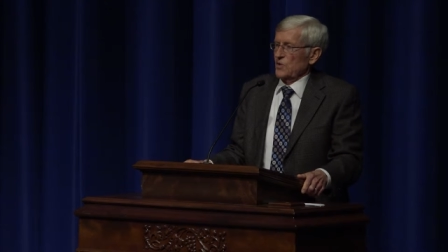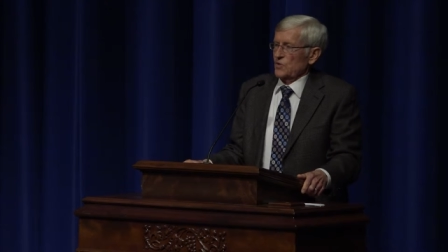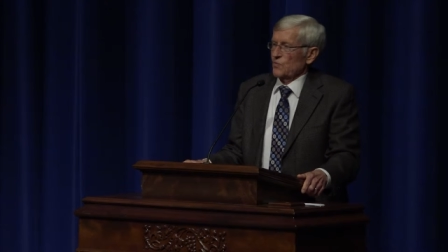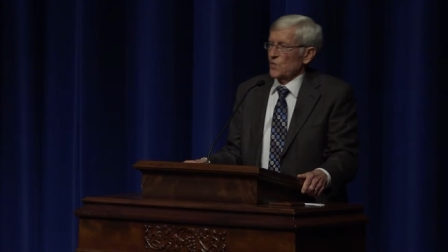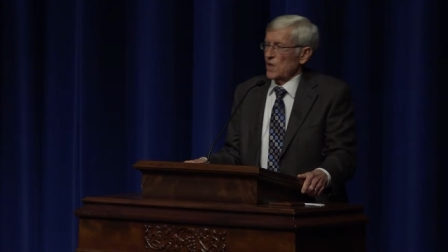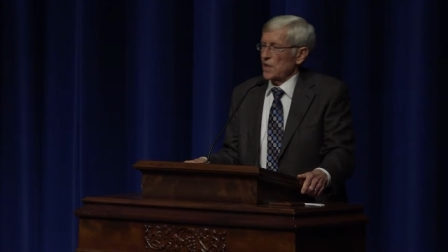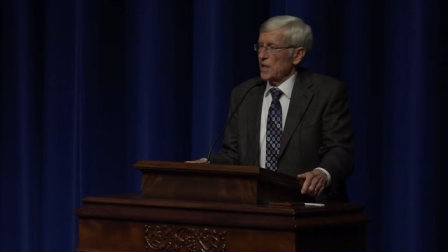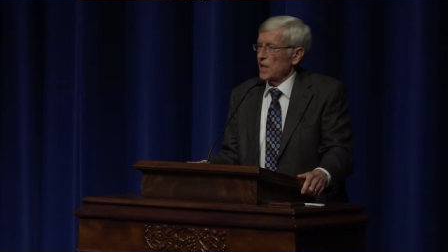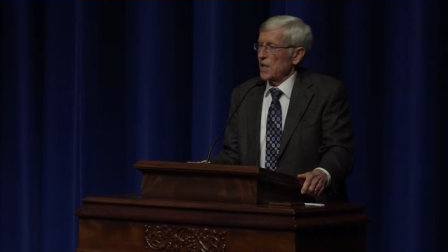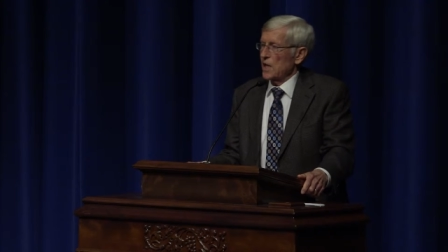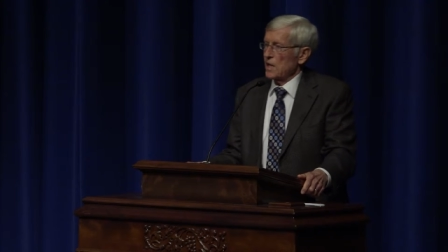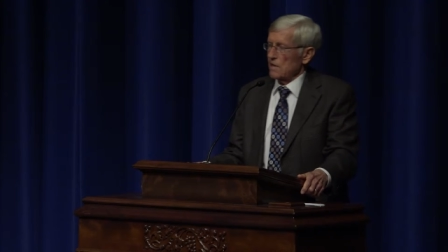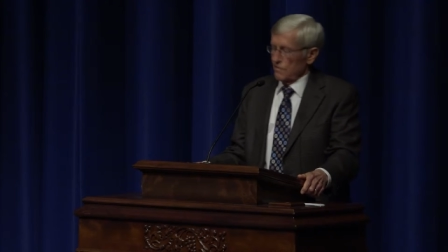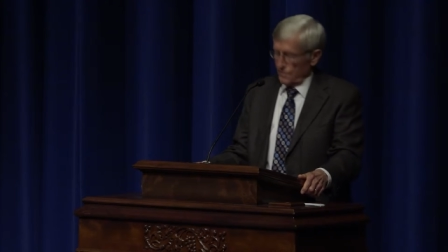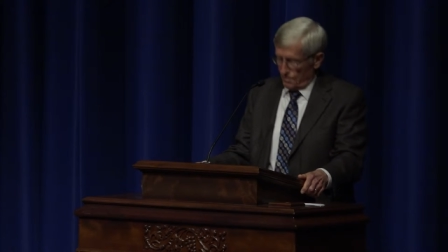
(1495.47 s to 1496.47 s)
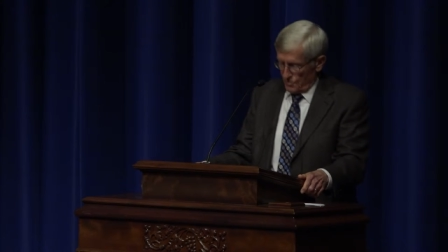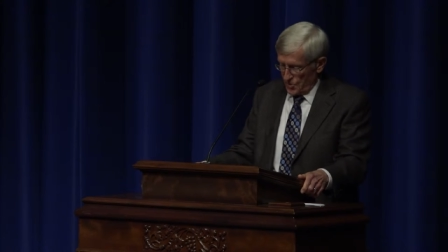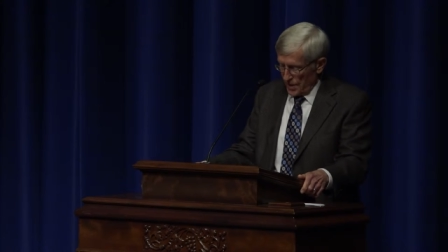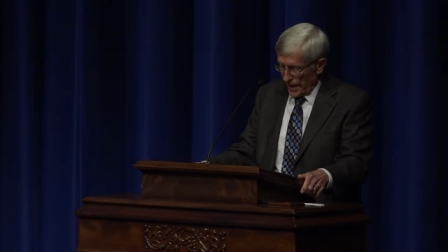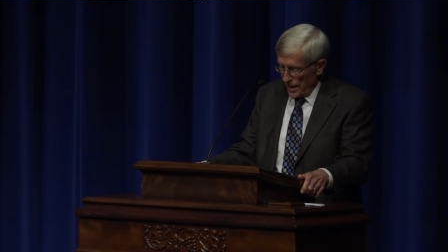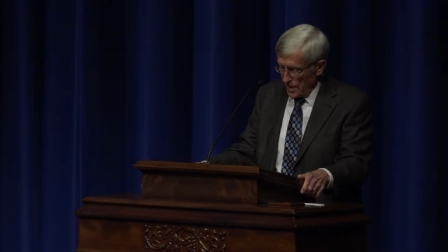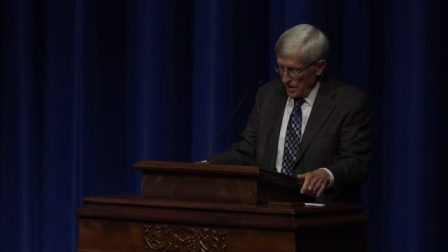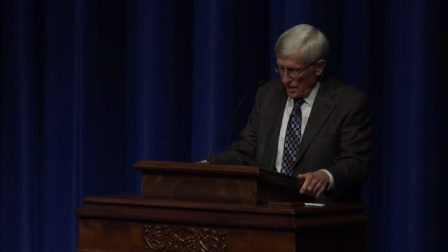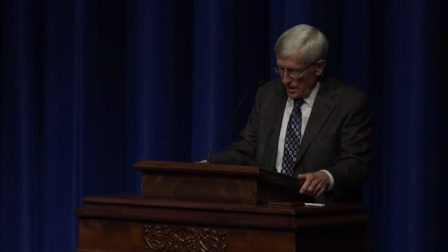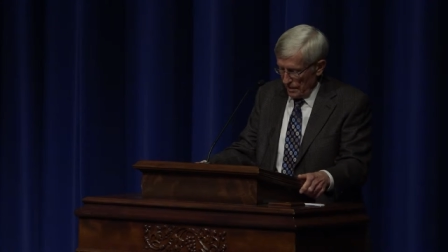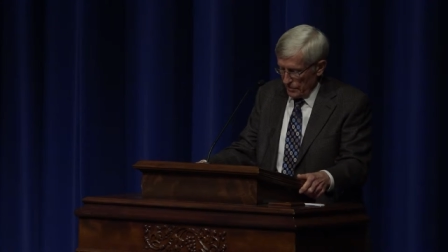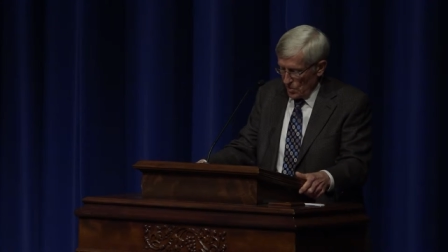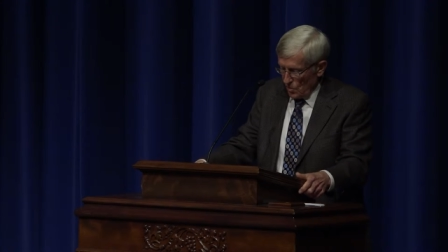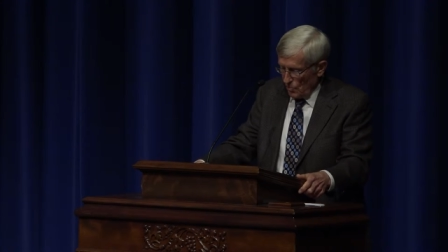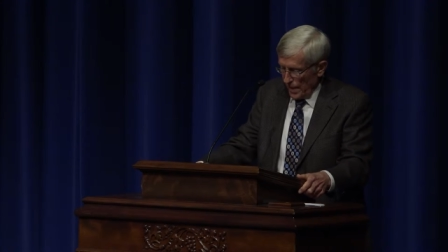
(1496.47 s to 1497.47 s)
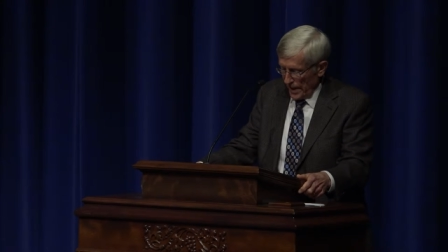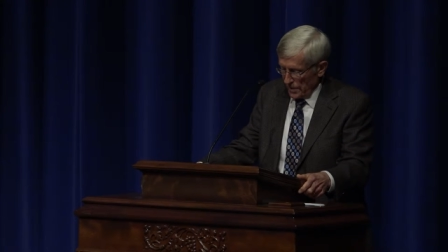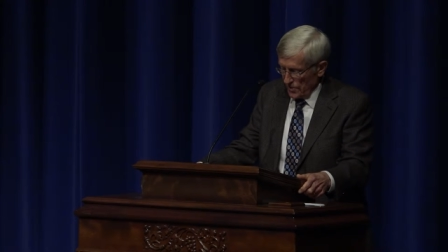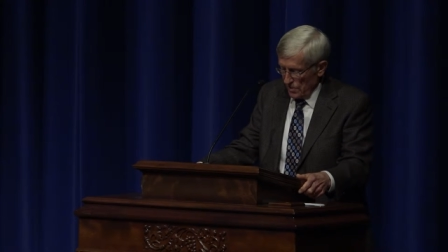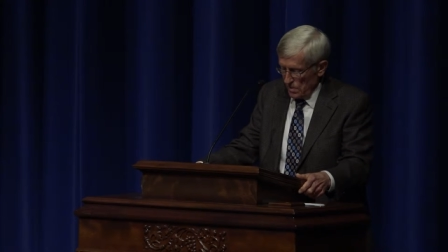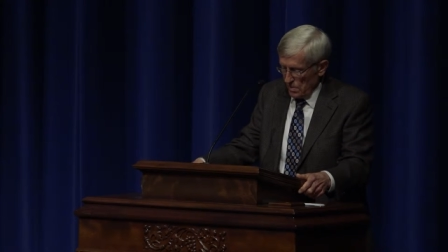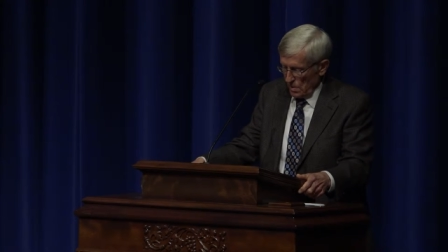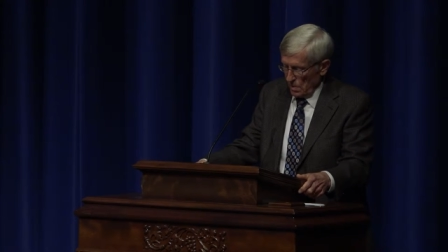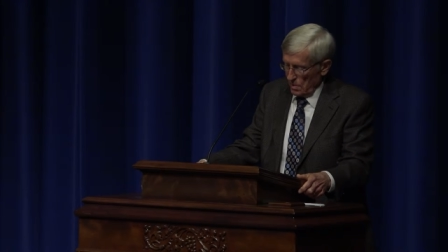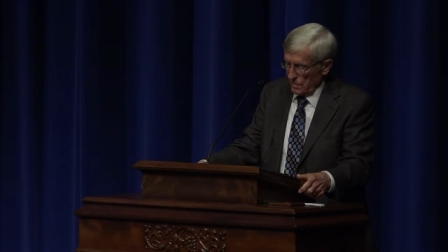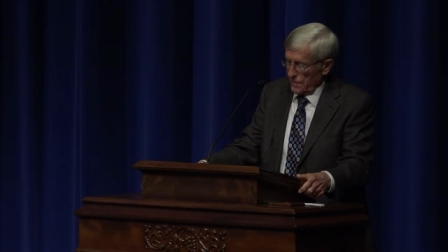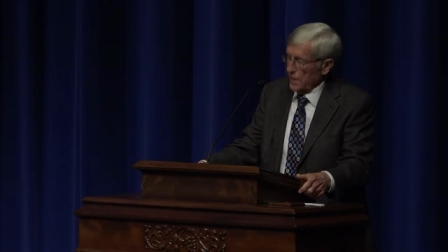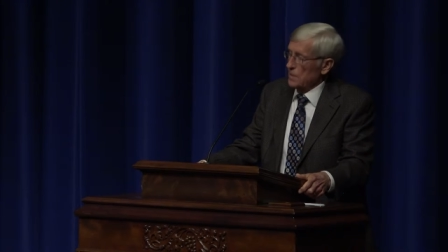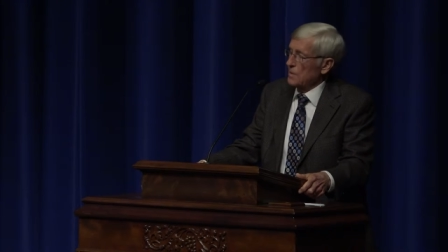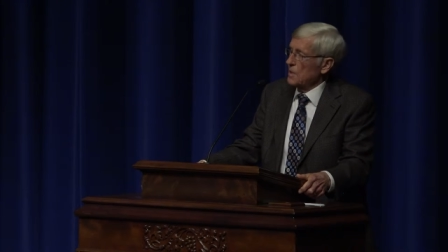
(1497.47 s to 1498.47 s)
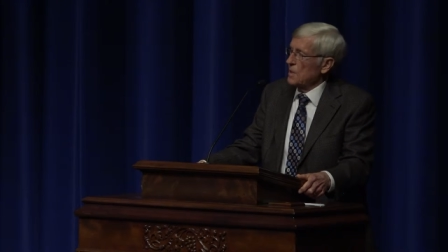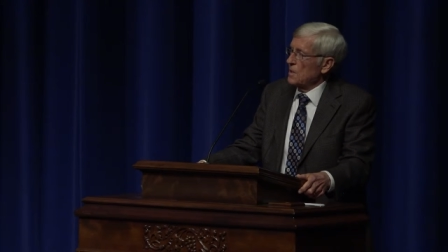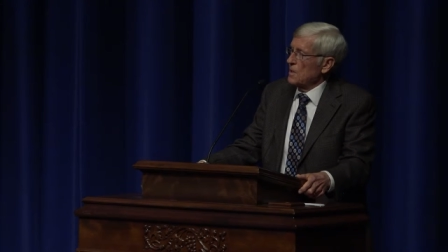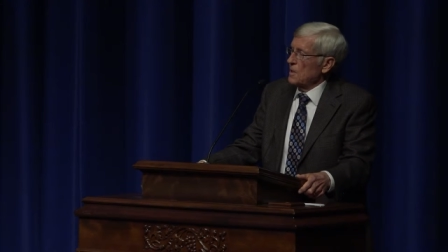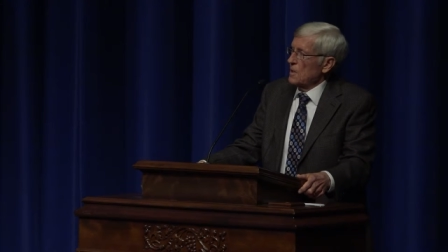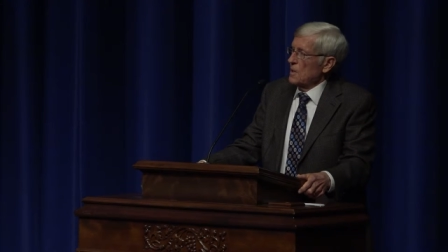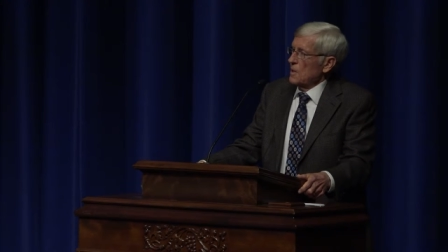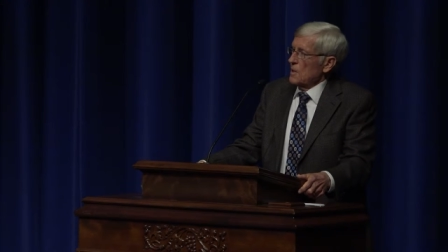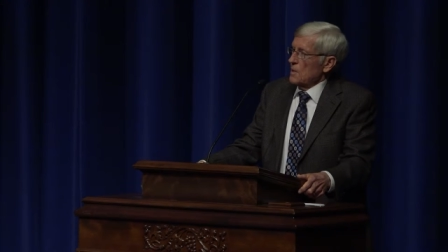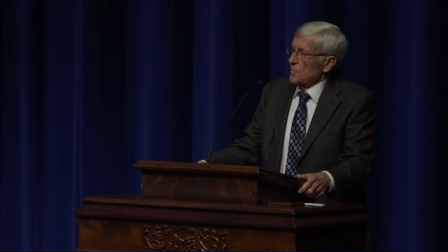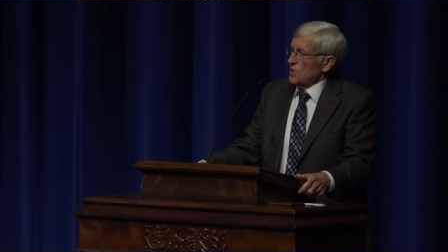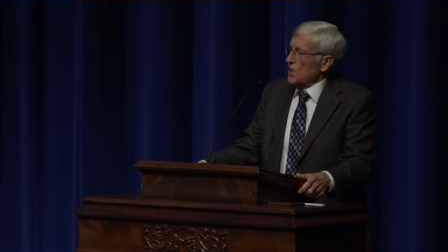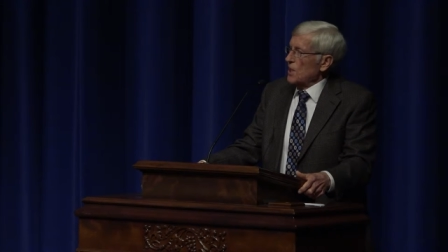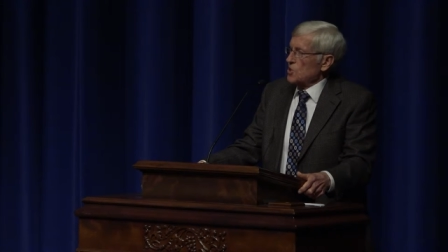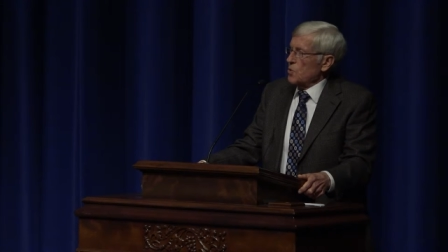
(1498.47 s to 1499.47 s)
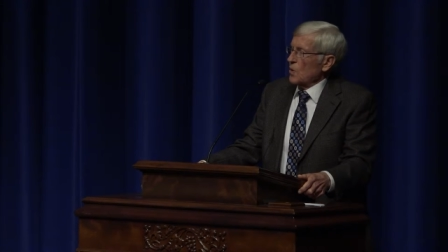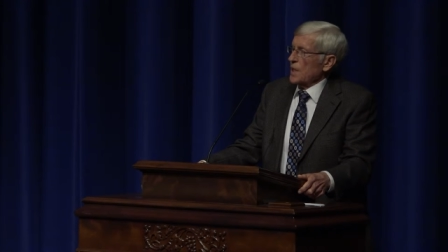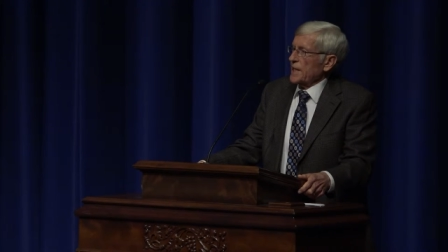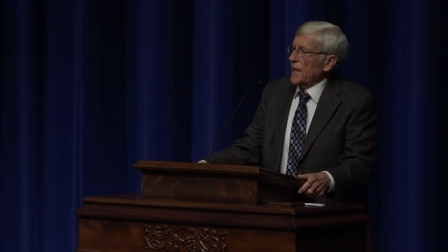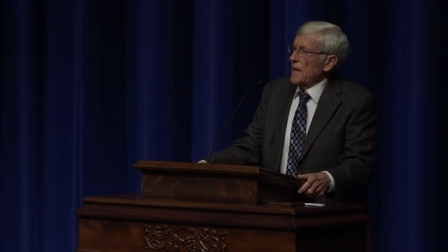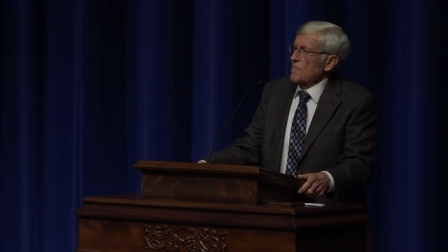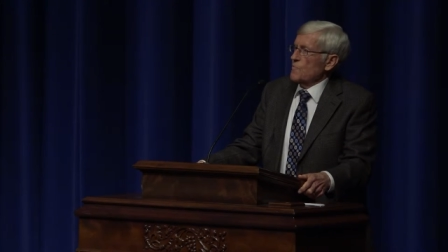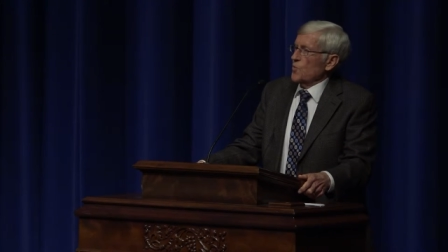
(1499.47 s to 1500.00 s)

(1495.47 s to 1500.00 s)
really kind of sad to have go back through all of that. But that's where it came